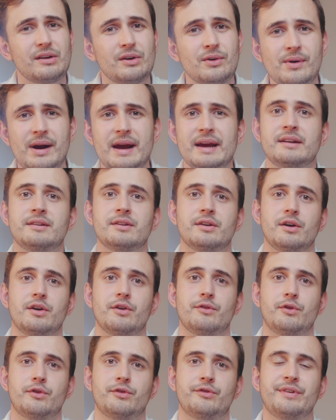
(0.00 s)
great
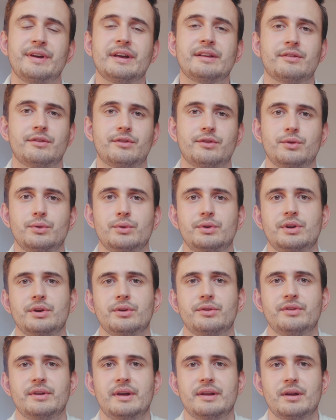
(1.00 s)
for fixed studio
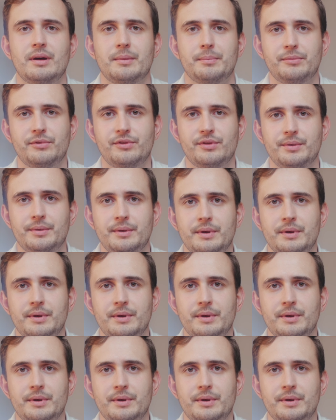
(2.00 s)
setups.